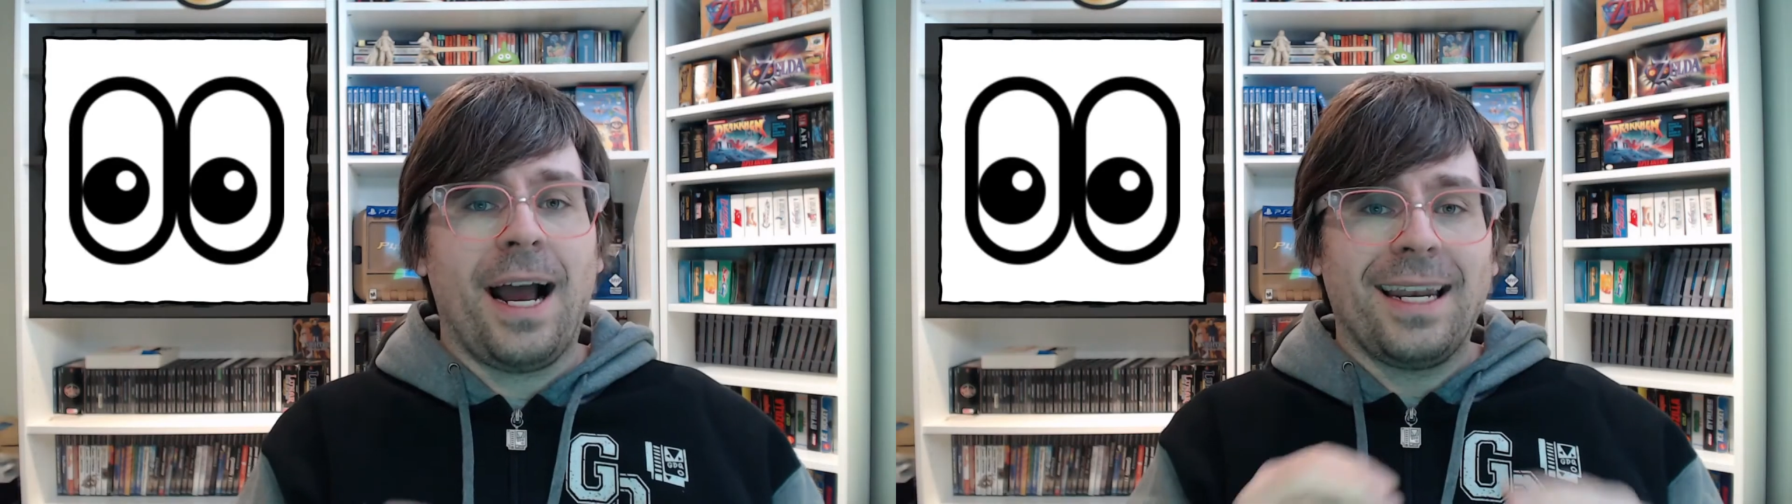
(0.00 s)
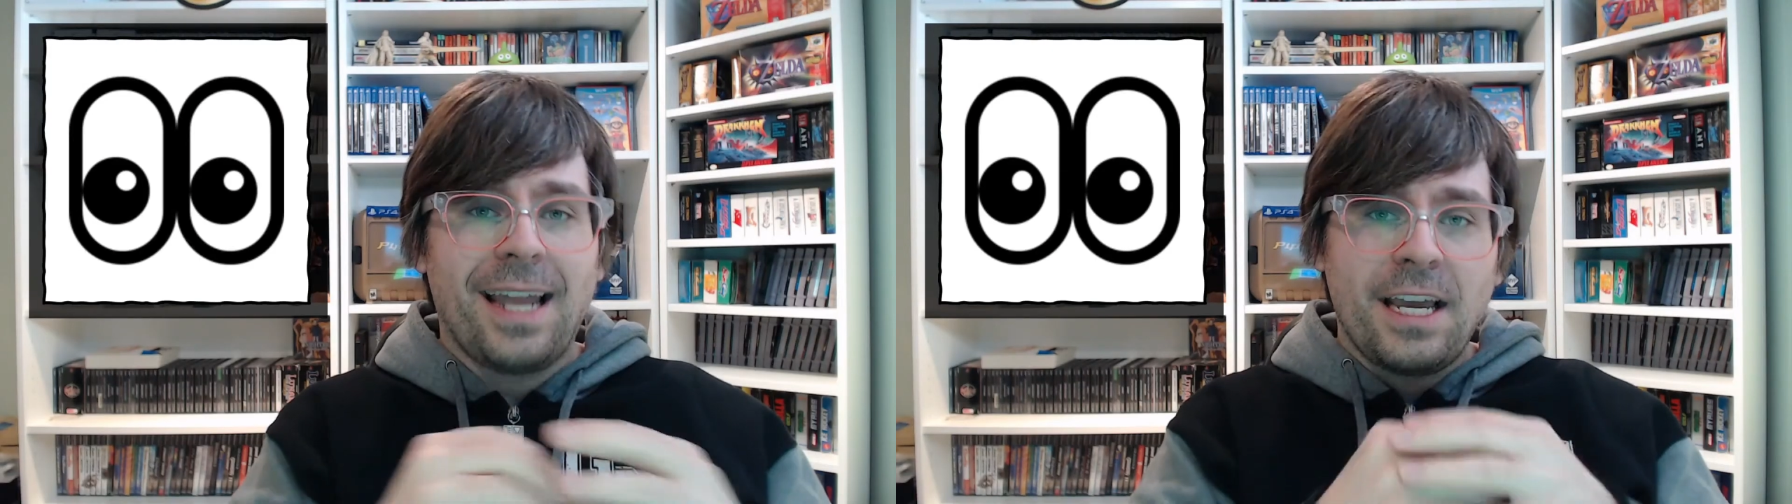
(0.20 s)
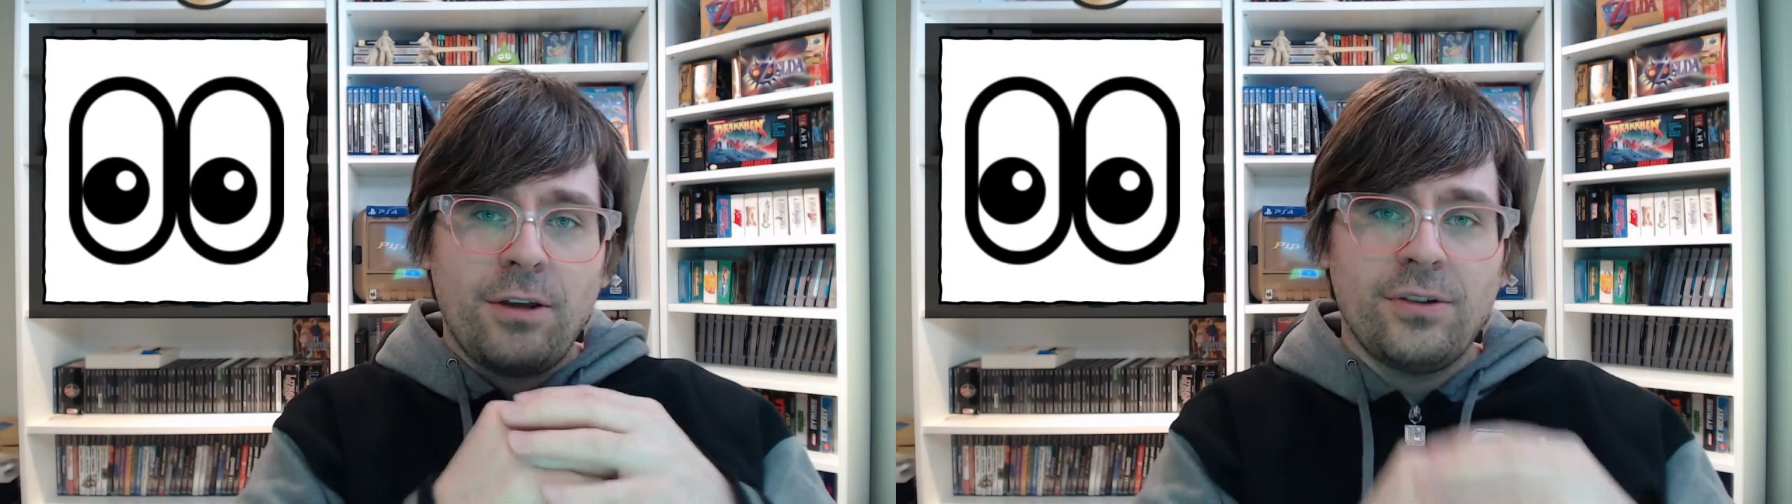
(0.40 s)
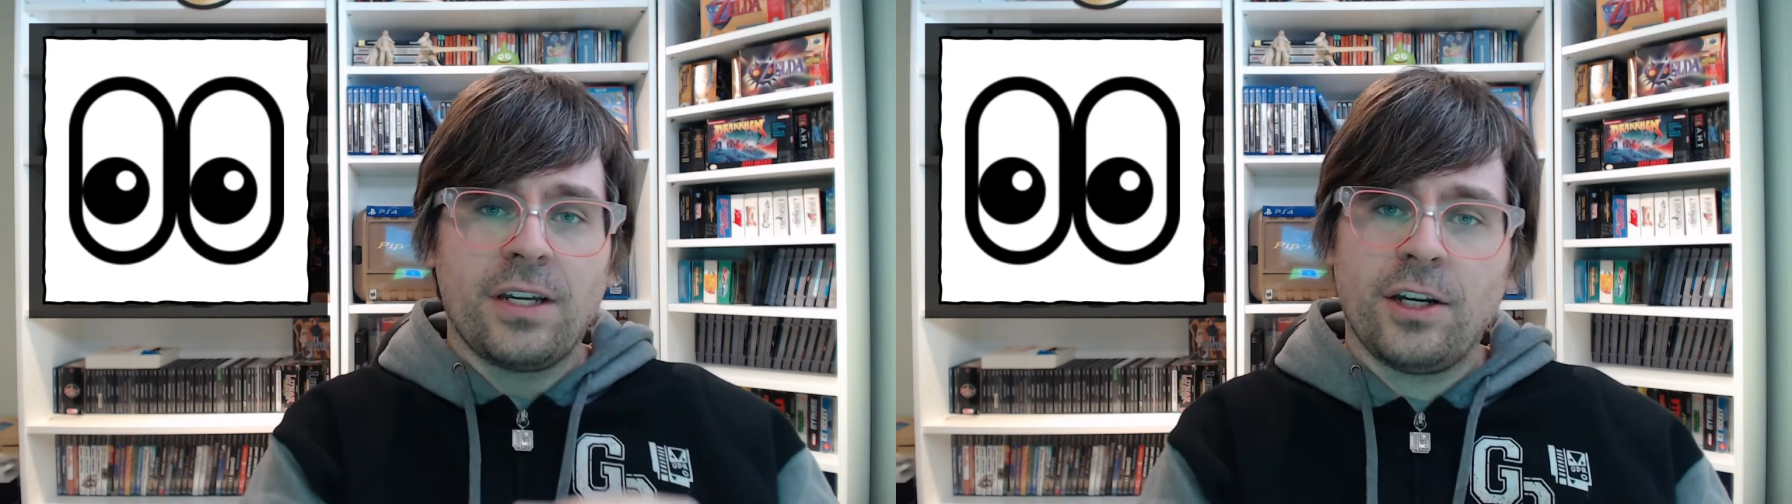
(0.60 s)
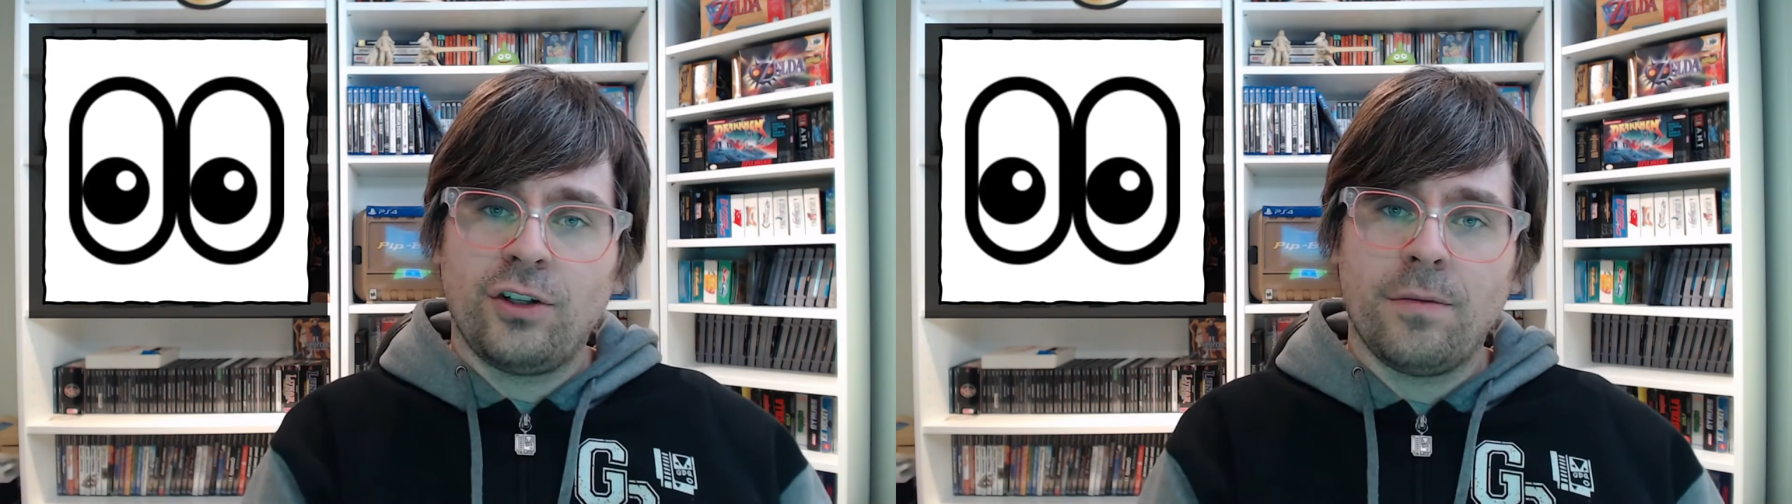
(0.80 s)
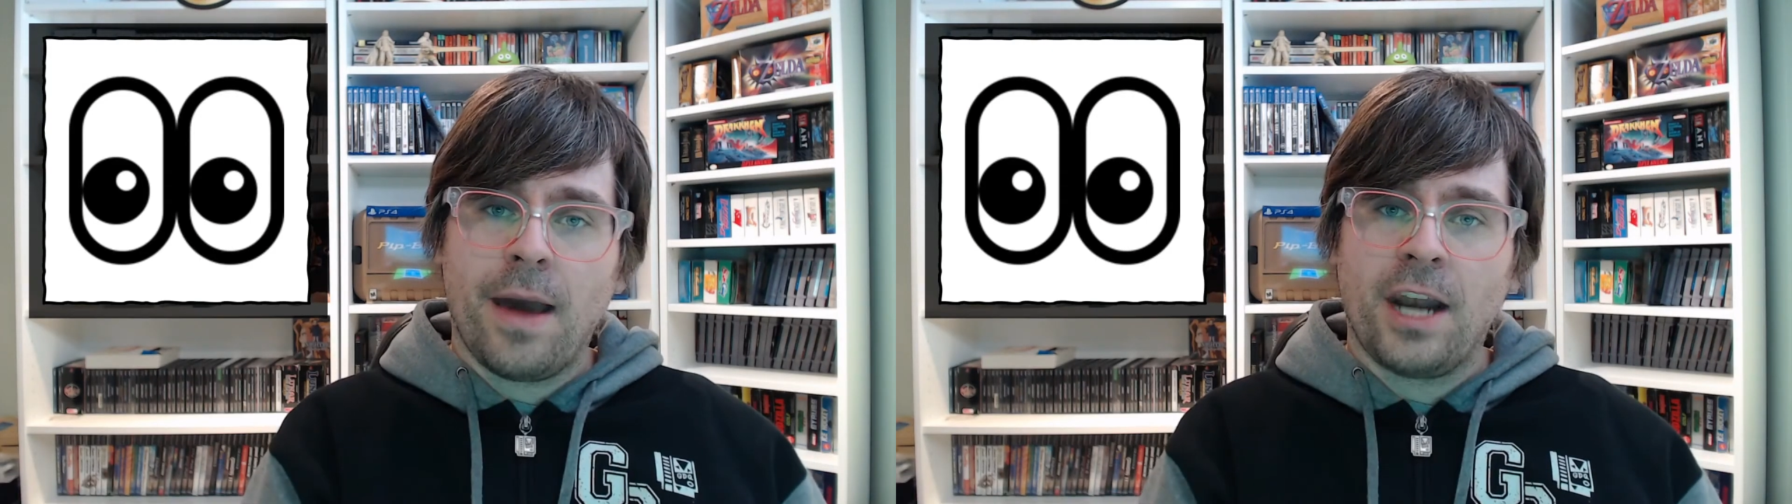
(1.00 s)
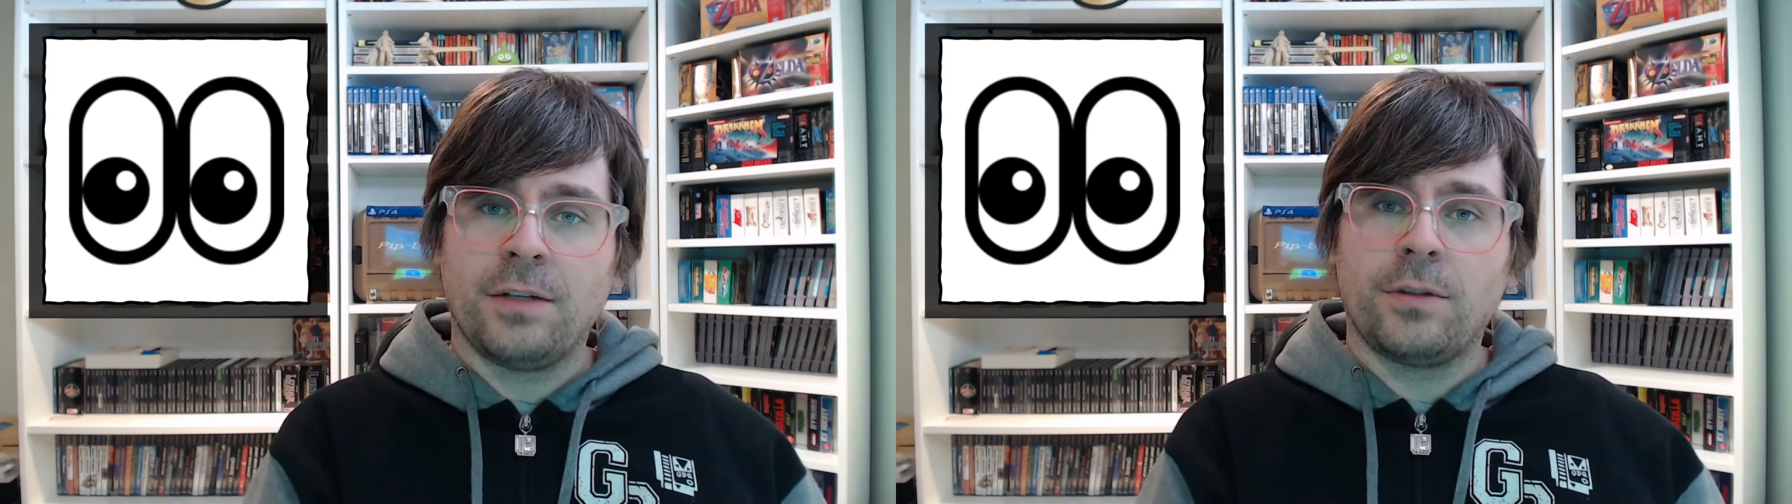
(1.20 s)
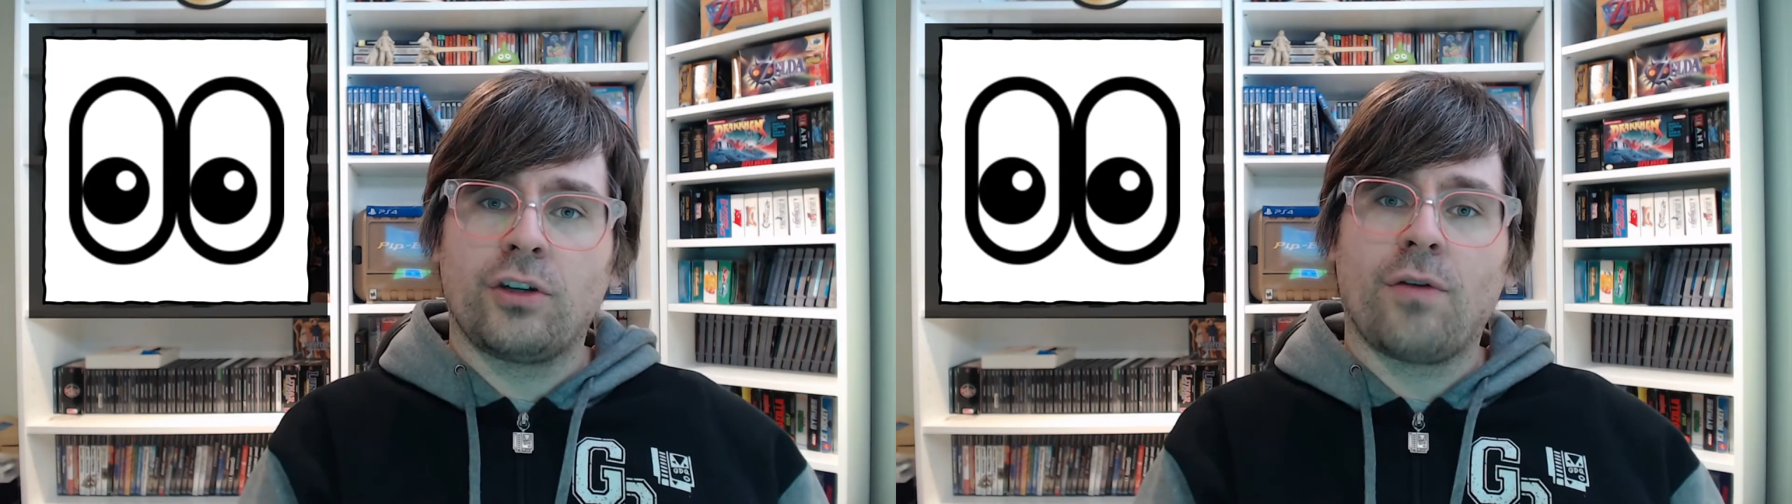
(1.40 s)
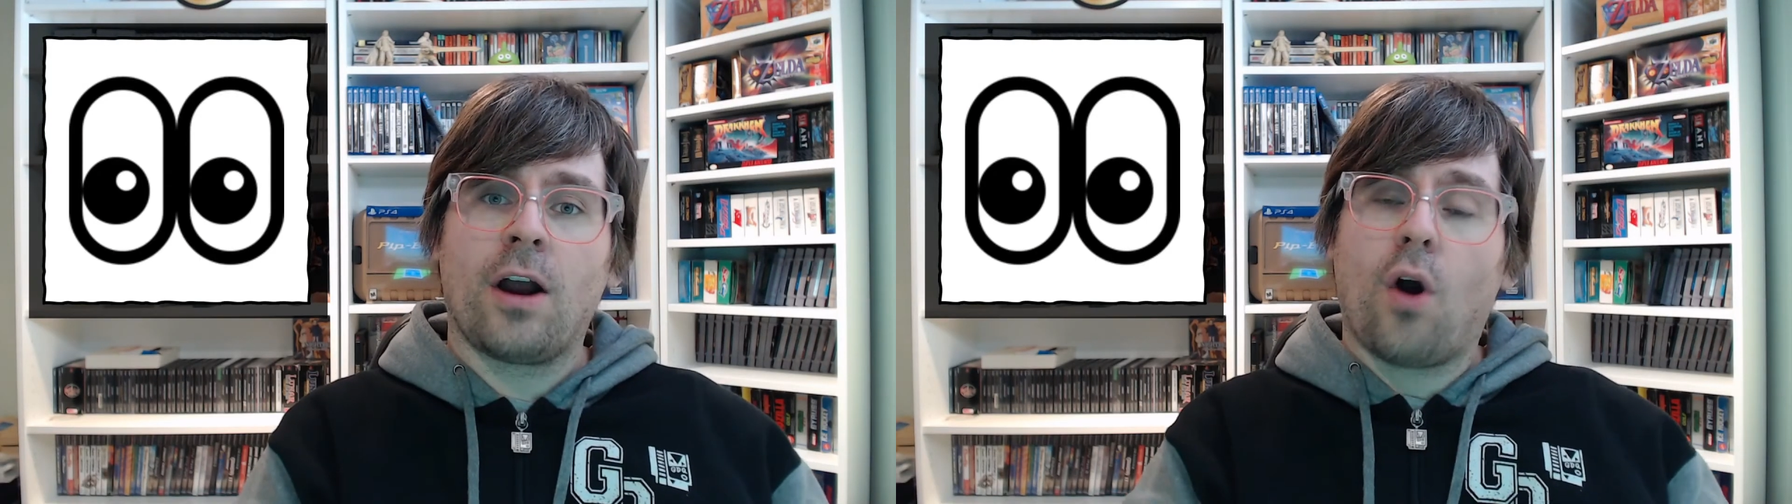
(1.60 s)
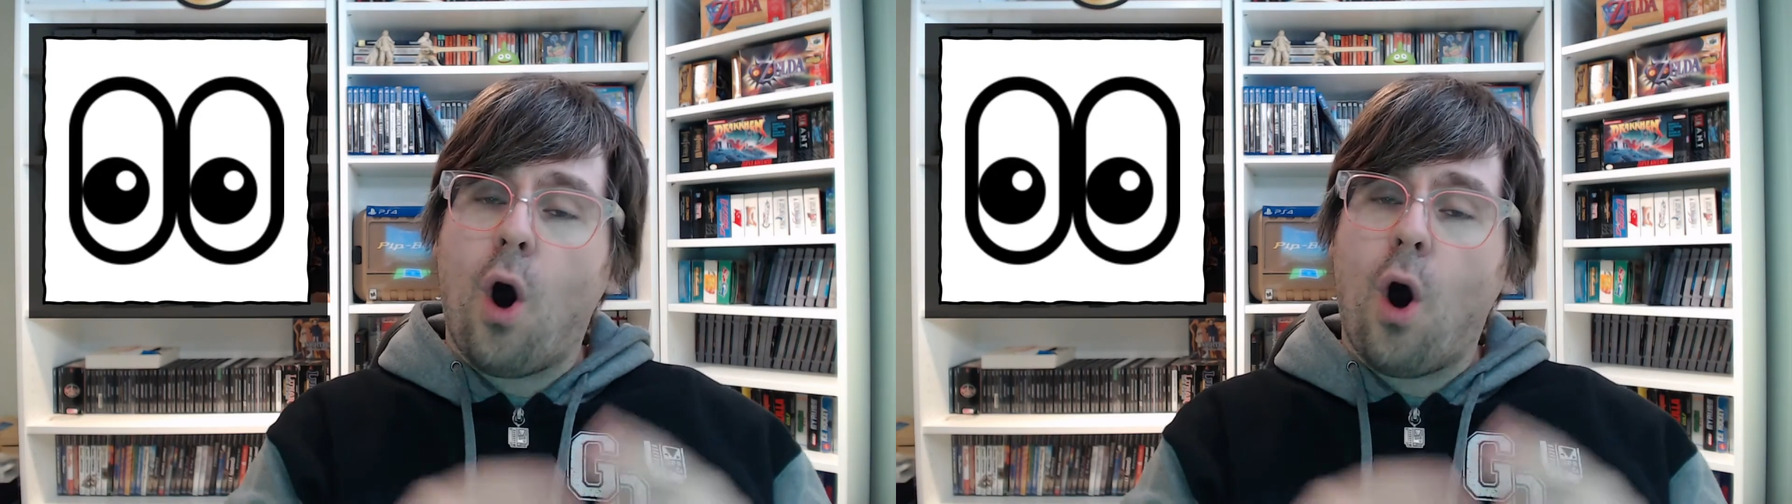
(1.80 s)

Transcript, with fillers: I like using issue management to track